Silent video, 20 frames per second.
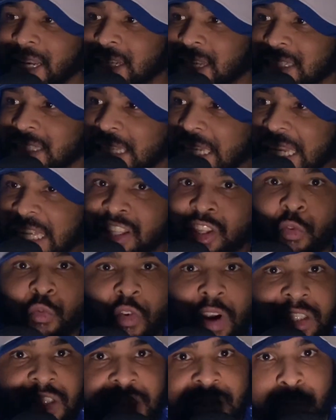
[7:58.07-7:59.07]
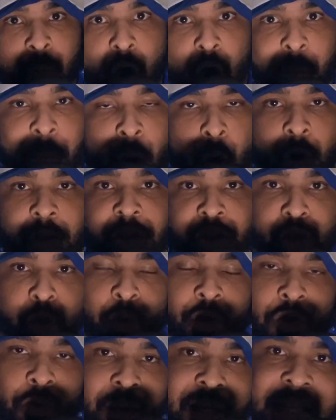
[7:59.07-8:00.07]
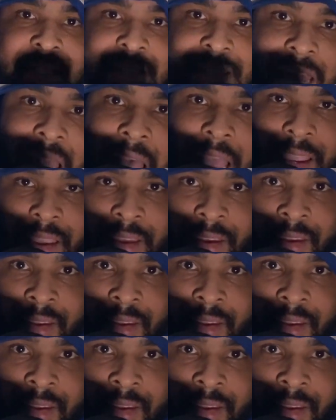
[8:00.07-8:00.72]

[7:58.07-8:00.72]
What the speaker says: doesn't need to run small ball and shoot threes, Doc.